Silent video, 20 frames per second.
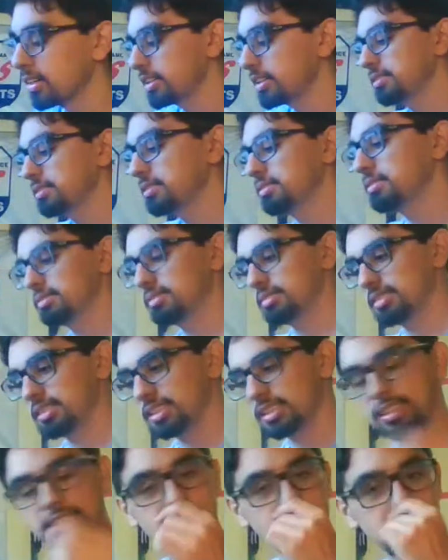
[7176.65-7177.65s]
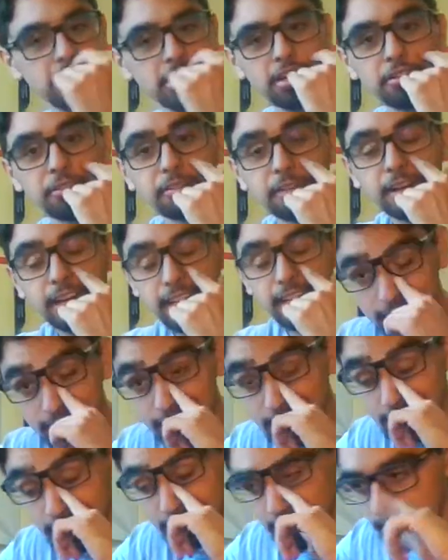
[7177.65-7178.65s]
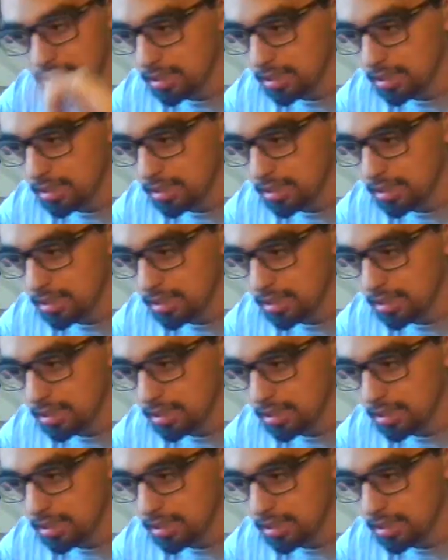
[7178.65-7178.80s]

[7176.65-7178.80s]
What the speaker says: you're getting on right at the end